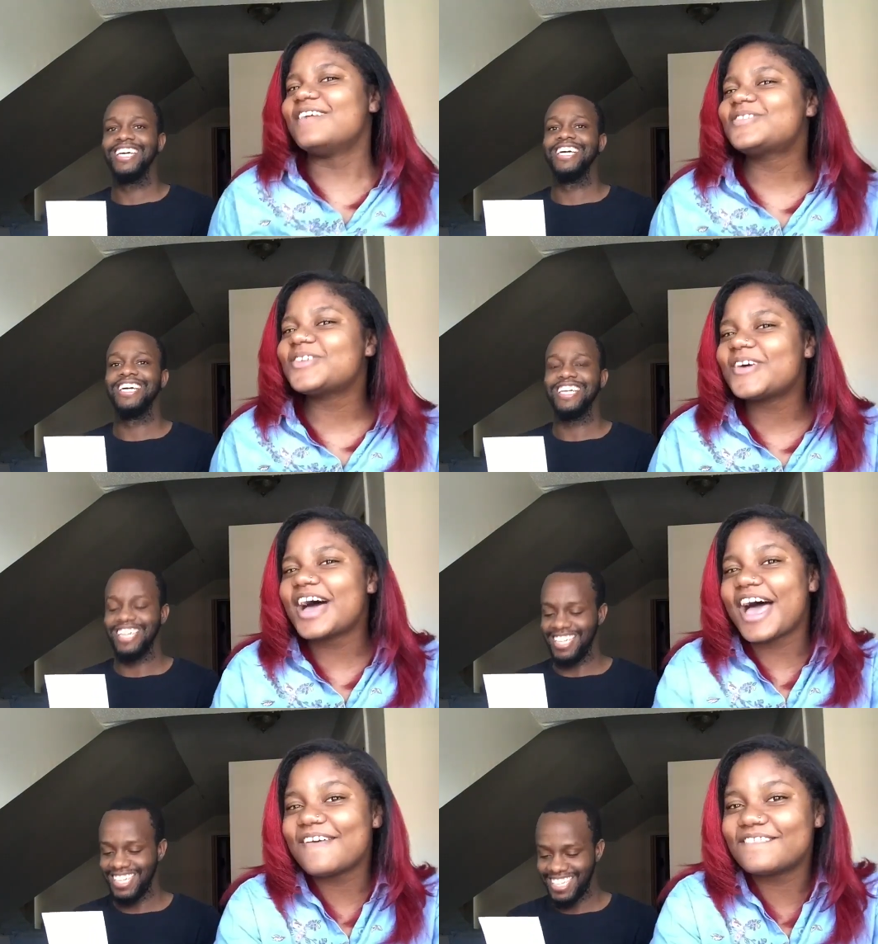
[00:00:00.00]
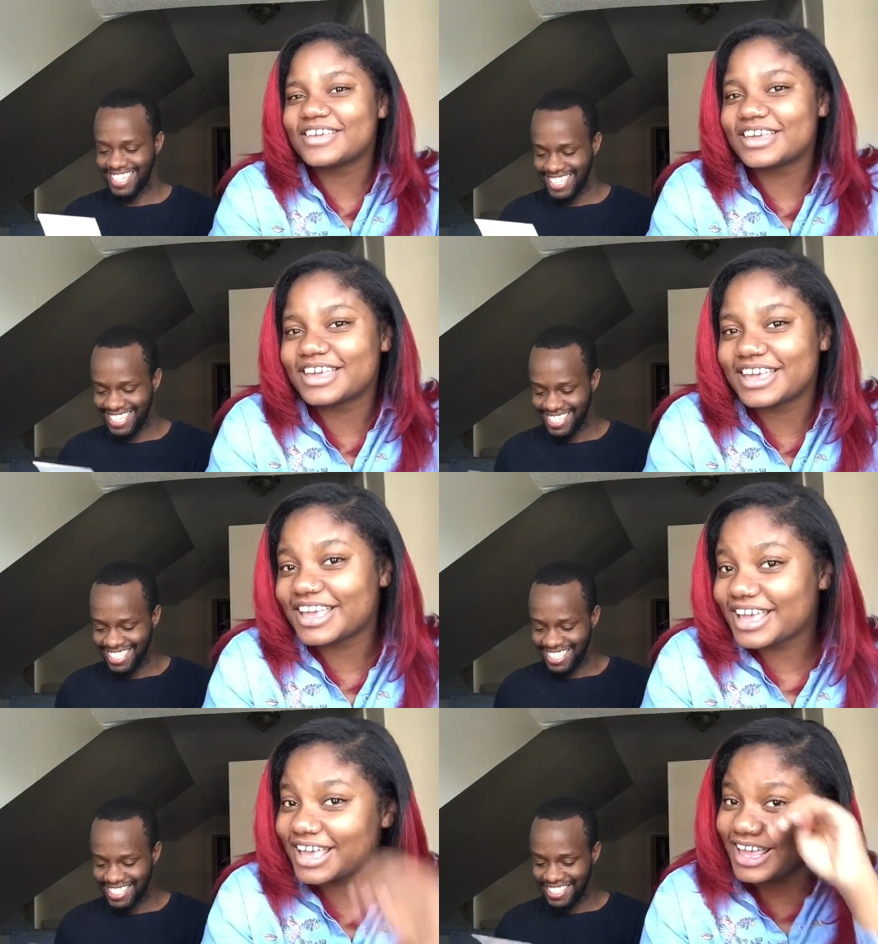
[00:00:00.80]
Speaker 1: I'm so happy.
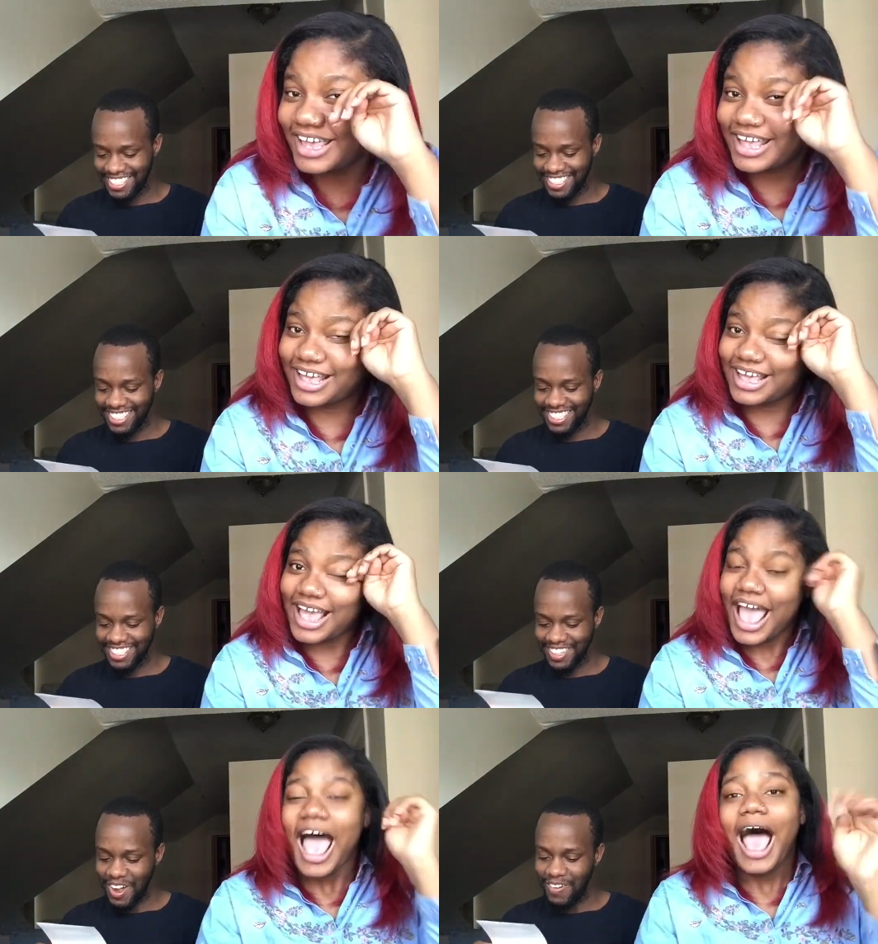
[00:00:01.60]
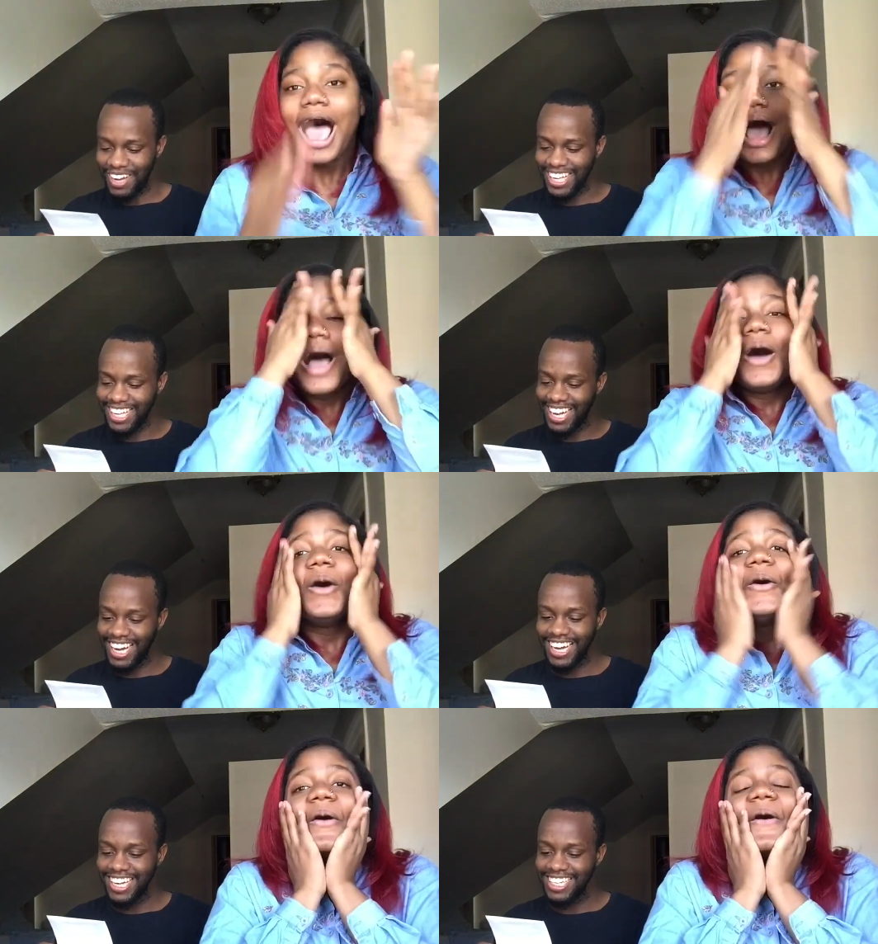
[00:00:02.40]
Oh my
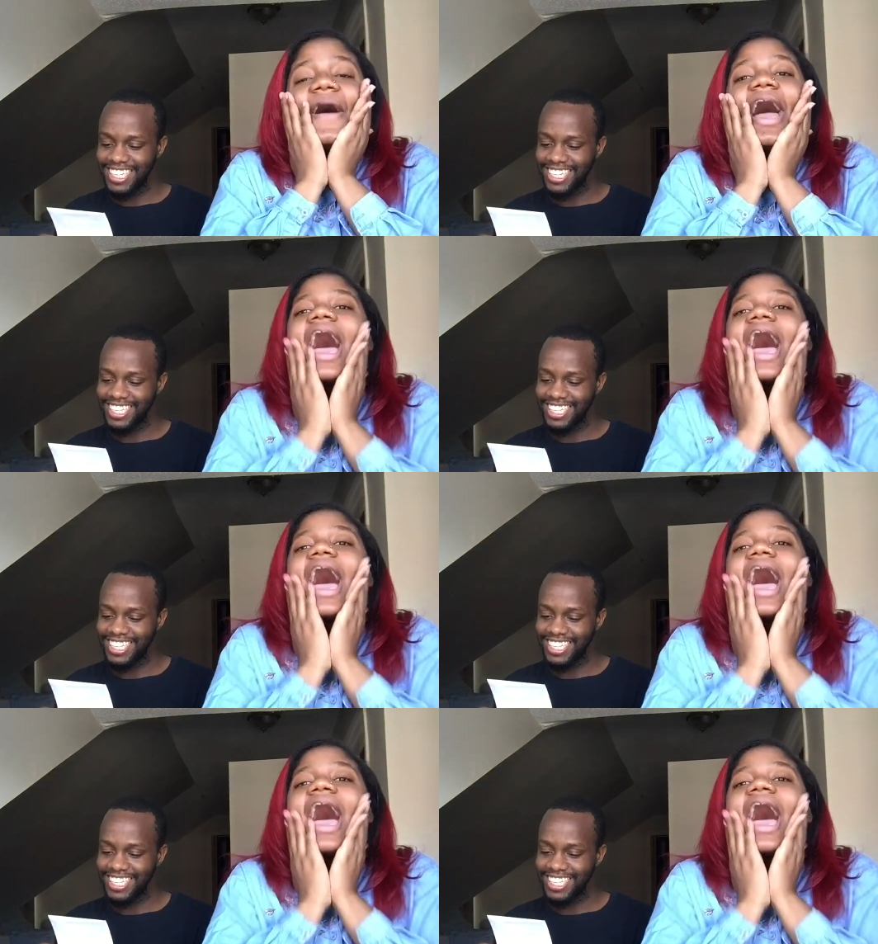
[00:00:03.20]
god.